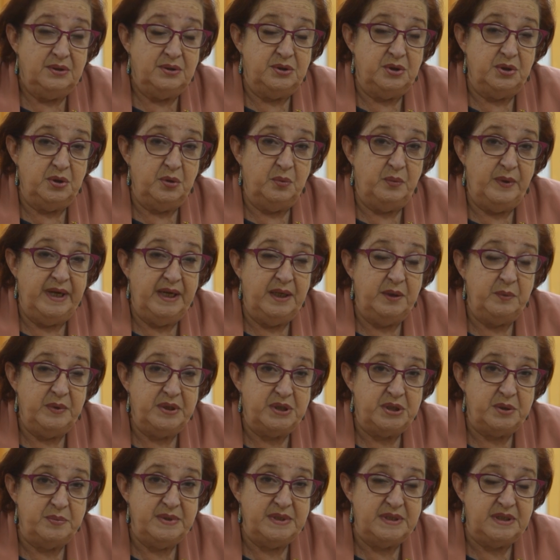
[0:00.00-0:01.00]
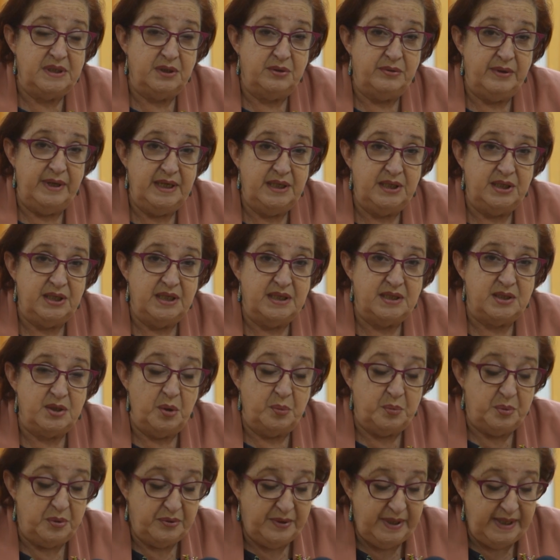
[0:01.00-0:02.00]
the way in which Mr. Granger has
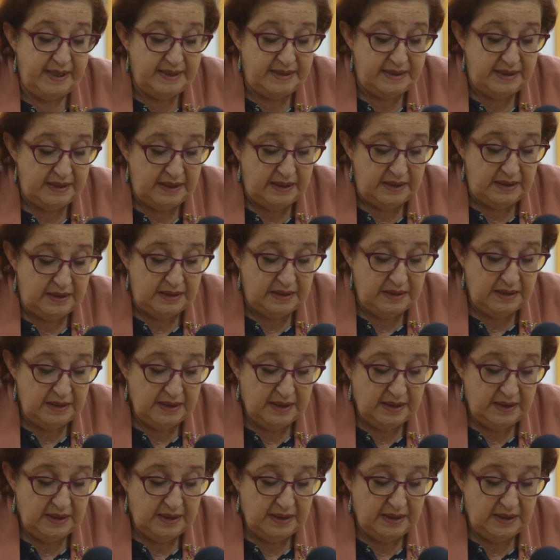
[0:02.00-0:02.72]
operated,